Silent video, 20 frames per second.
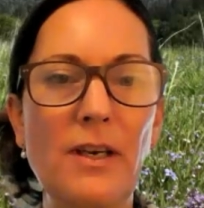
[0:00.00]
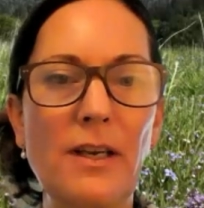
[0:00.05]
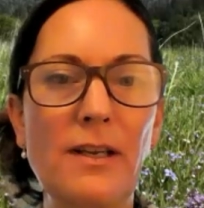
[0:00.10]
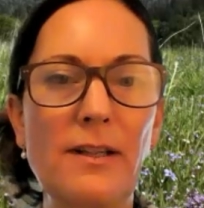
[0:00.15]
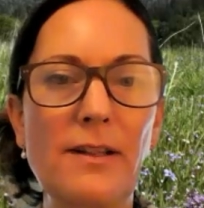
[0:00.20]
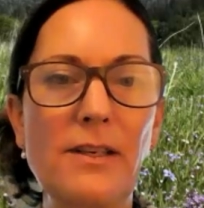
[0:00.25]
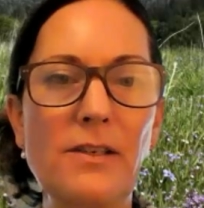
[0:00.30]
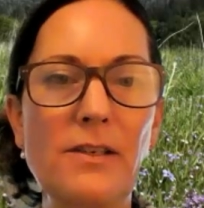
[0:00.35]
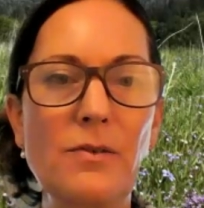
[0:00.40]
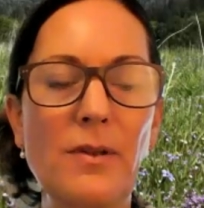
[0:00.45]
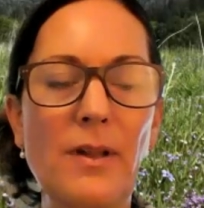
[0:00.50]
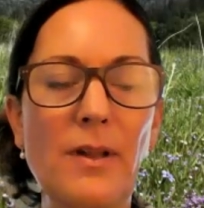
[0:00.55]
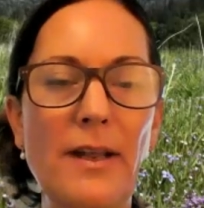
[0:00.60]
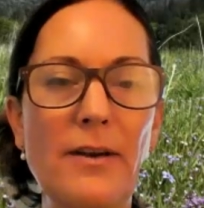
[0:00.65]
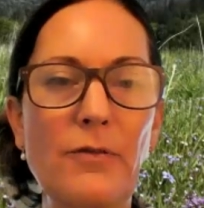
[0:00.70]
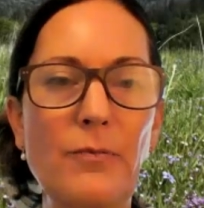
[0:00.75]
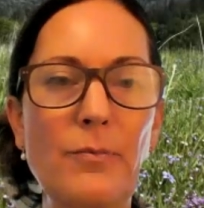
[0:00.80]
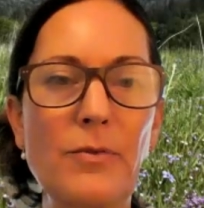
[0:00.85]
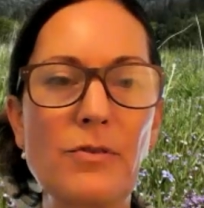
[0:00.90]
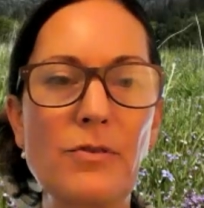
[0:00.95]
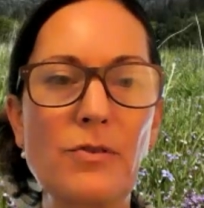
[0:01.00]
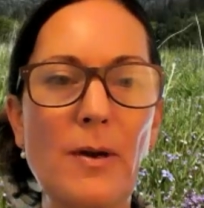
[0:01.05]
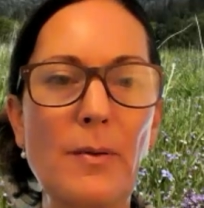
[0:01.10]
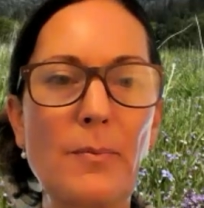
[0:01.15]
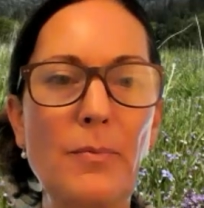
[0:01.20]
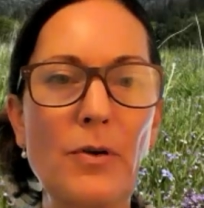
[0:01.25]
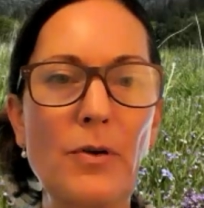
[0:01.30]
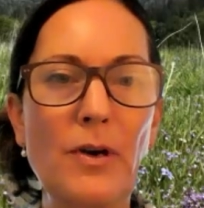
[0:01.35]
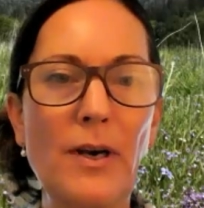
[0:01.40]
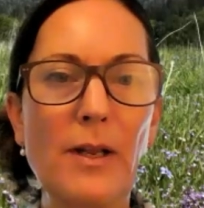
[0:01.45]
and they do a lot of
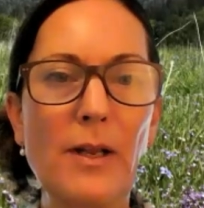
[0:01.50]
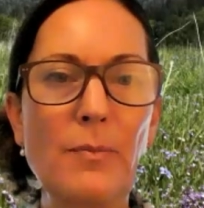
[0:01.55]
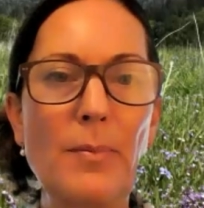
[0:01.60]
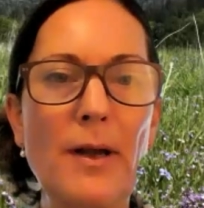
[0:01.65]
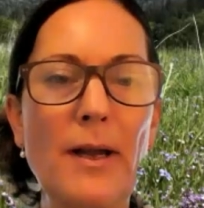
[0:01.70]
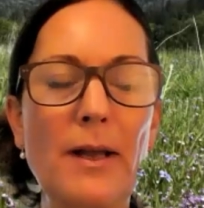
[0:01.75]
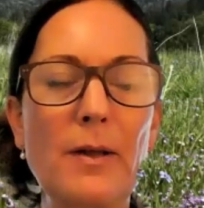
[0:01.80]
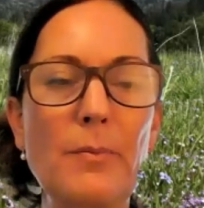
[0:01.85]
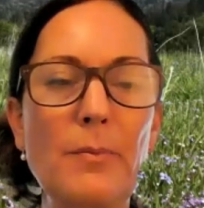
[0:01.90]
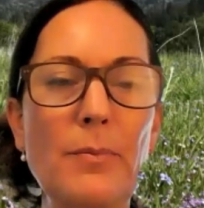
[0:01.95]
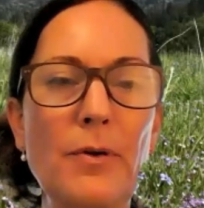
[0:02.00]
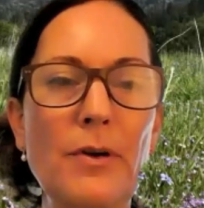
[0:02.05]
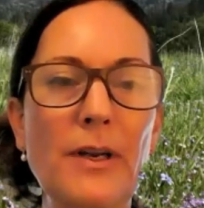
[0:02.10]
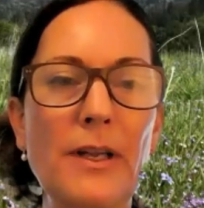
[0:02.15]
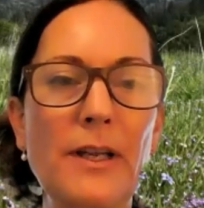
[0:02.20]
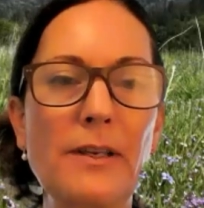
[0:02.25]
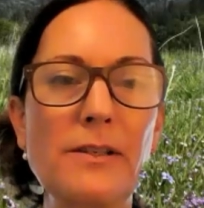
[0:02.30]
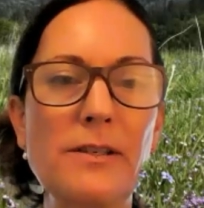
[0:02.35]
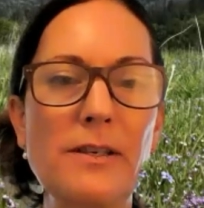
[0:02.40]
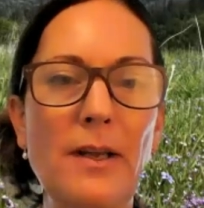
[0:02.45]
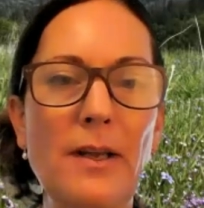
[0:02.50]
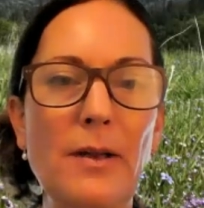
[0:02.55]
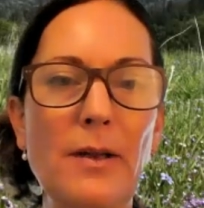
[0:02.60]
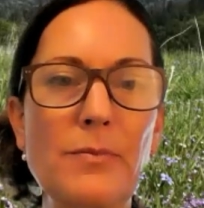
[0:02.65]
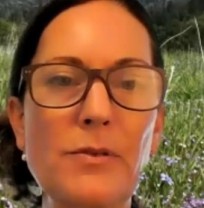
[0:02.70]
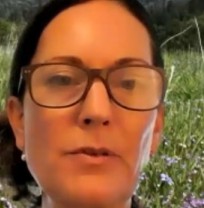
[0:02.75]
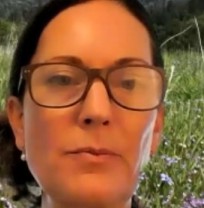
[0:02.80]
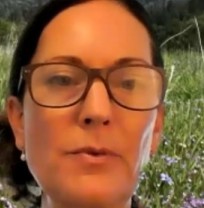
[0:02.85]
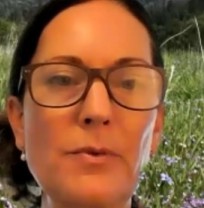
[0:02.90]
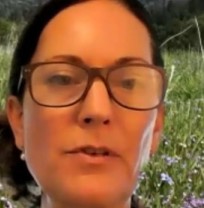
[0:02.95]
prescribed burning and pile burning to
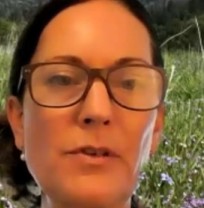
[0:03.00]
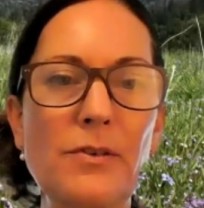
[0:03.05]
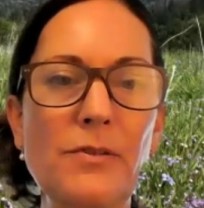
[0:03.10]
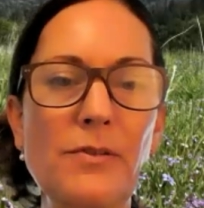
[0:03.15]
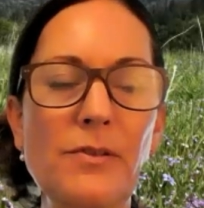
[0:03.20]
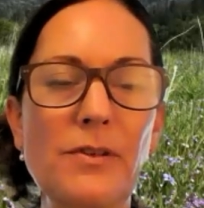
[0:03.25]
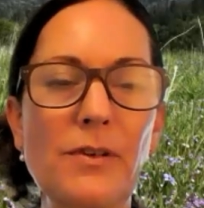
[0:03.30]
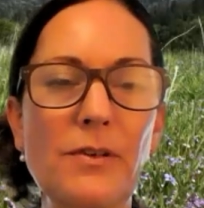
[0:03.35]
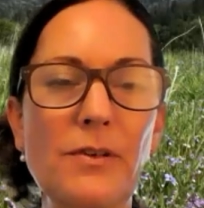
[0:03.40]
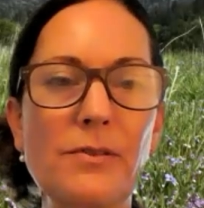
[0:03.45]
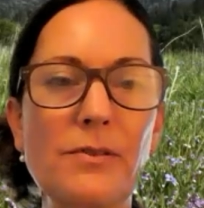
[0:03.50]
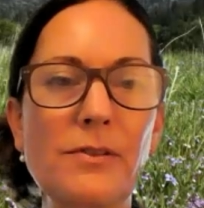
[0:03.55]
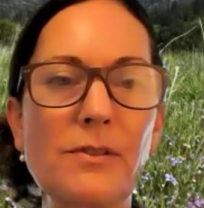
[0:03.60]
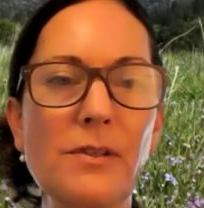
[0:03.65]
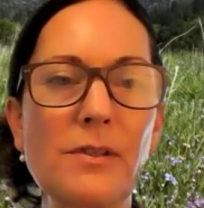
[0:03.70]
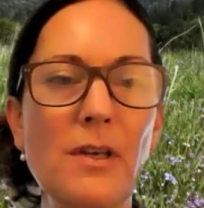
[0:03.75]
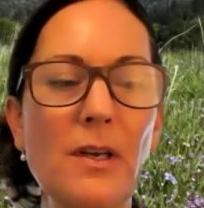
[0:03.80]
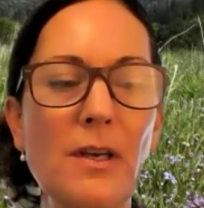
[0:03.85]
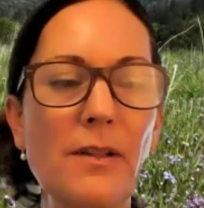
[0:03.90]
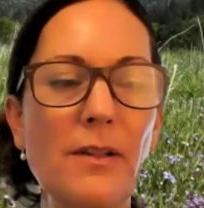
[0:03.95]
help to reduce those